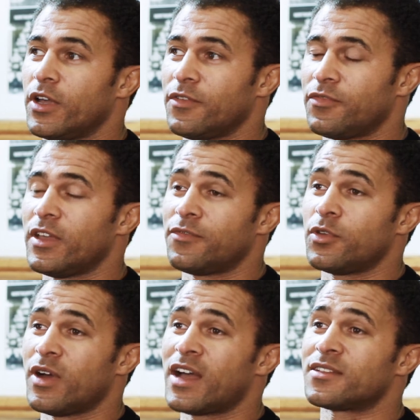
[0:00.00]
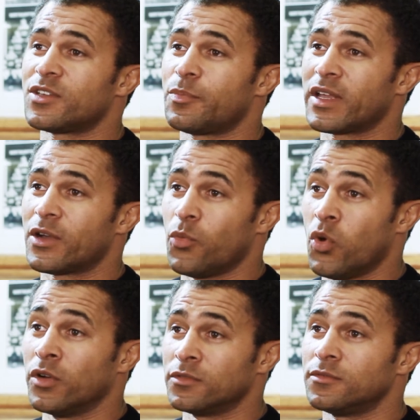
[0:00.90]
If you had to pick
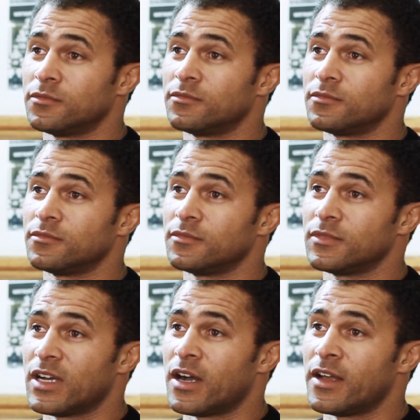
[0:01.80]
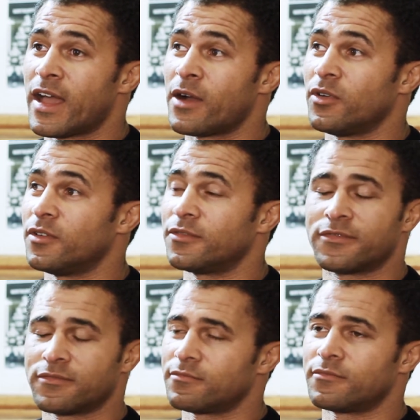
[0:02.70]
one guy out of
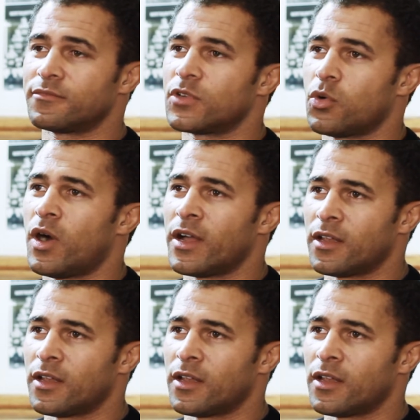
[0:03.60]
quite